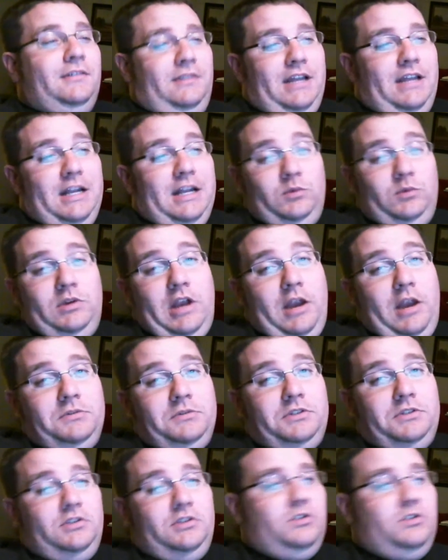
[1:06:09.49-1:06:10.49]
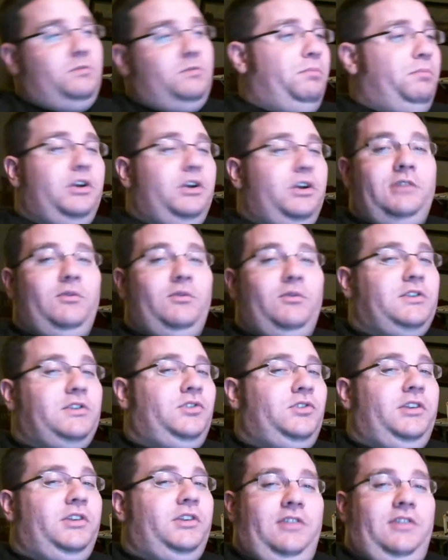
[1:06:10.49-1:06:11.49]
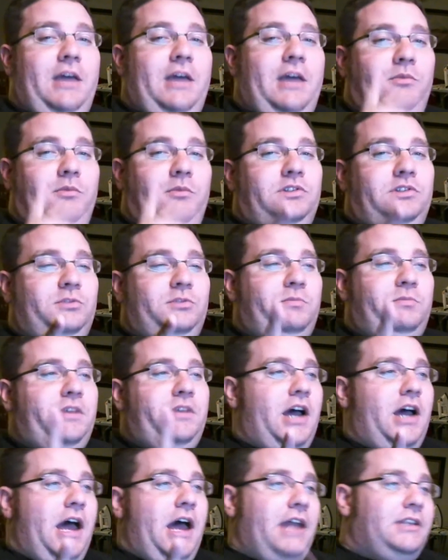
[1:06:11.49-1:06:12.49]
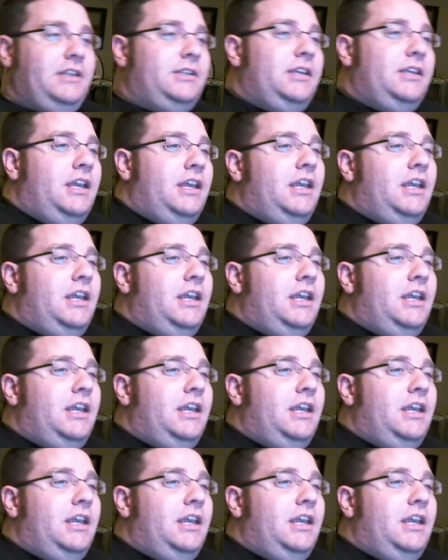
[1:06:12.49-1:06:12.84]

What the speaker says: That's what I was, just pudding wrestling. That would just be hot.